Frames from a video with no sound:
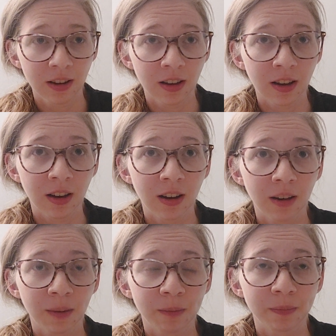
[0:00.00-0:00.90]

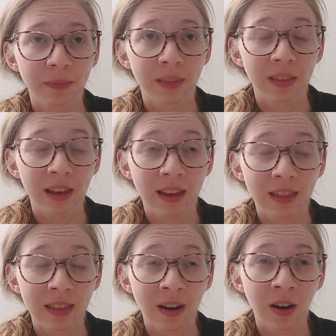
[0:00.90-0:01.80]

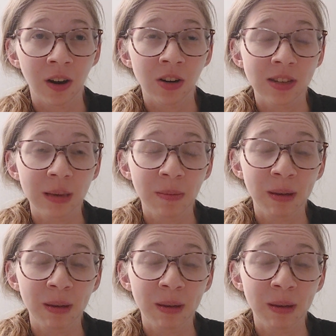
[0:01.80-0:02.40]
Then there are sleeping